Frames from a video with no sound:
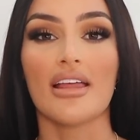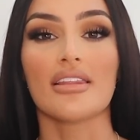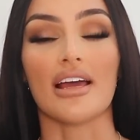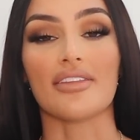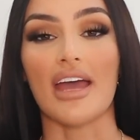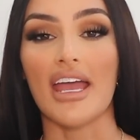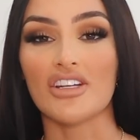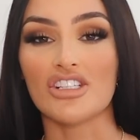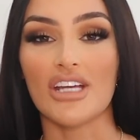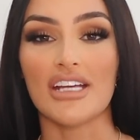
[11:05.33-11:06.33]
Like the
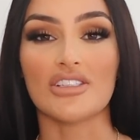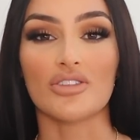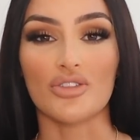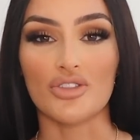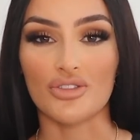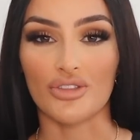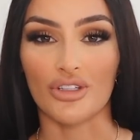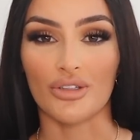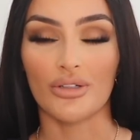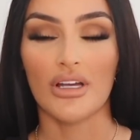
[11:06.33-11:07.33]
N shades are
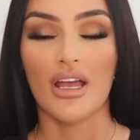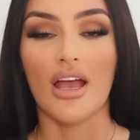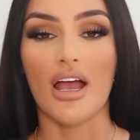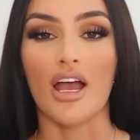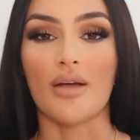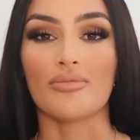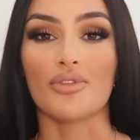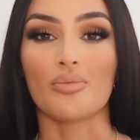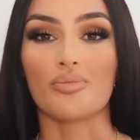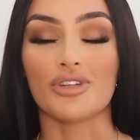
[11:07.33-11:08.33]
neutral,
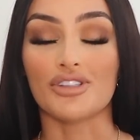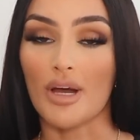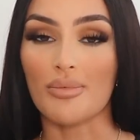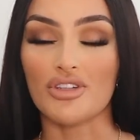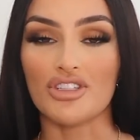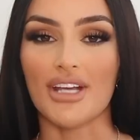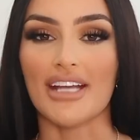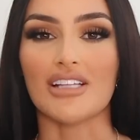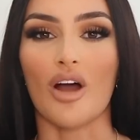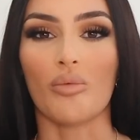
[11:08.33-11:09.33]
the W
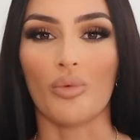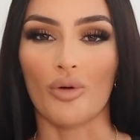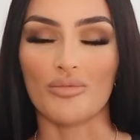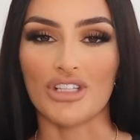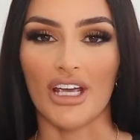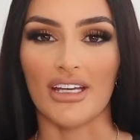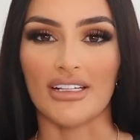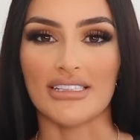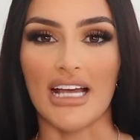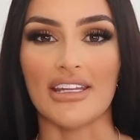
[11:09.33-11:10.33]
shades are warm
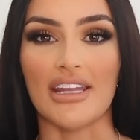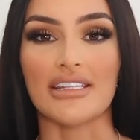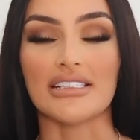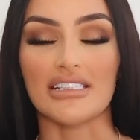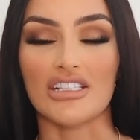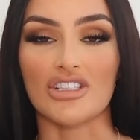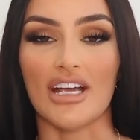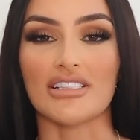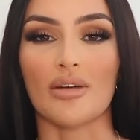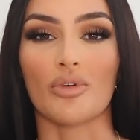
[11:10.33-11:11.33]
shades, and then the C
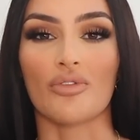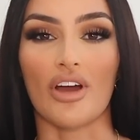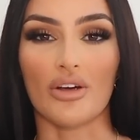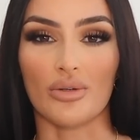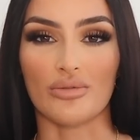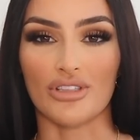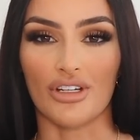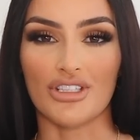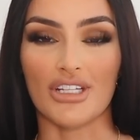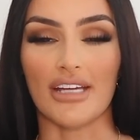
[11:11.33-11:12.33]
shades are more of that cool
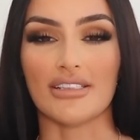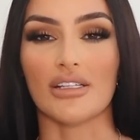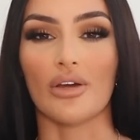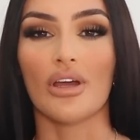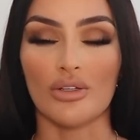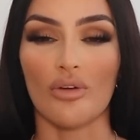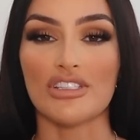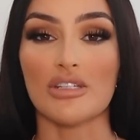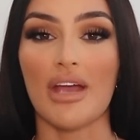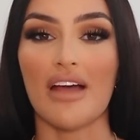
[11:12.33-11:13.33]
tone shade. So
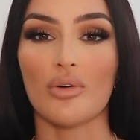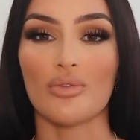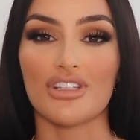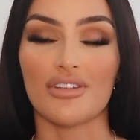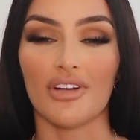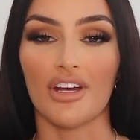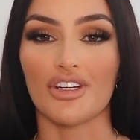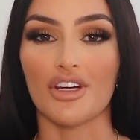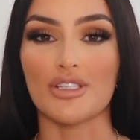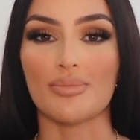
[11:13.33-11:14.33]
obviously we have all the different
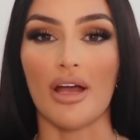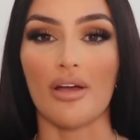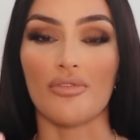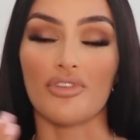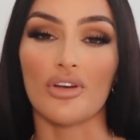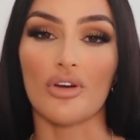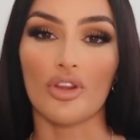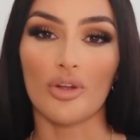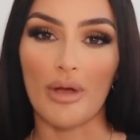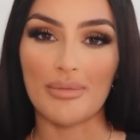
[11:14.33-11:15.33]
undertones, but if you look on
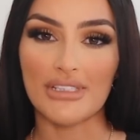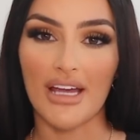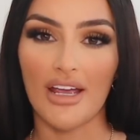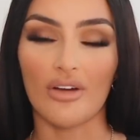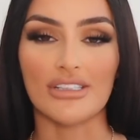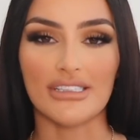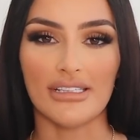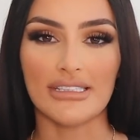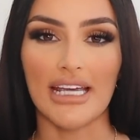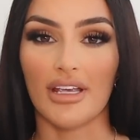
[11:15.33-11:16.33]
the website on
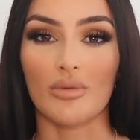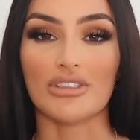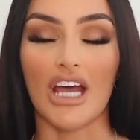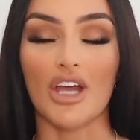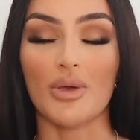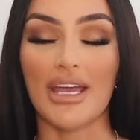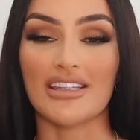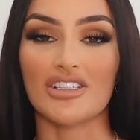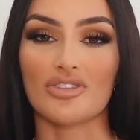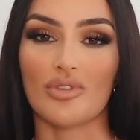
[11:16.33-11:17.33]
Sunday, it will tell you in the
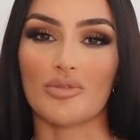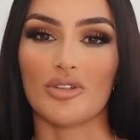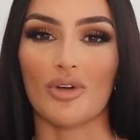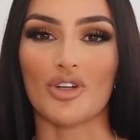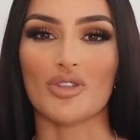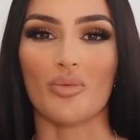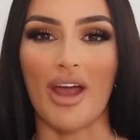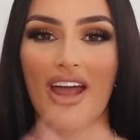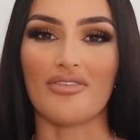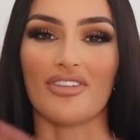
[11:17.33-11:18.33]
description box
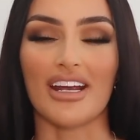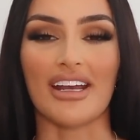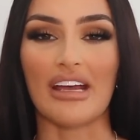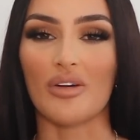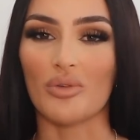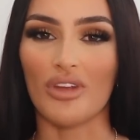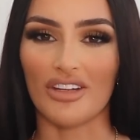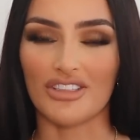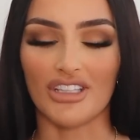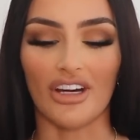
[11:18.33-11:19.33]
where I've written it, all the
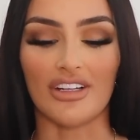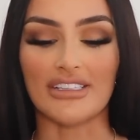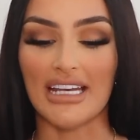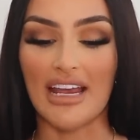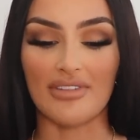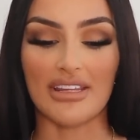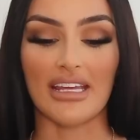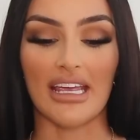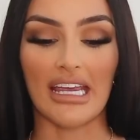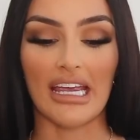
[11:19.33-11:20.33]
undertones and
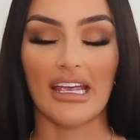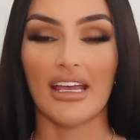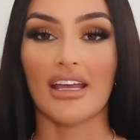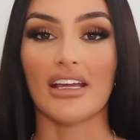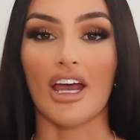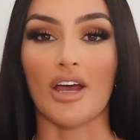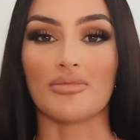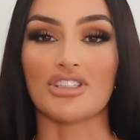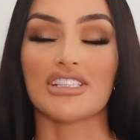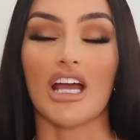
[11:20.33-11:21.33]
everything,
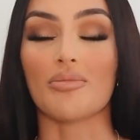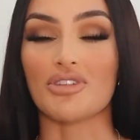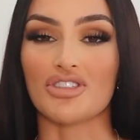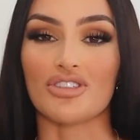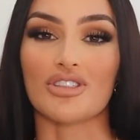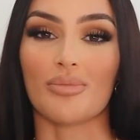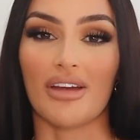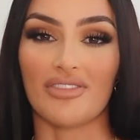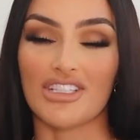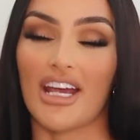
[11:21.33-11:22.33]
just to help you choose the
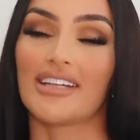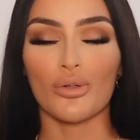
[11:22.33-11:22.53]
perfect shade.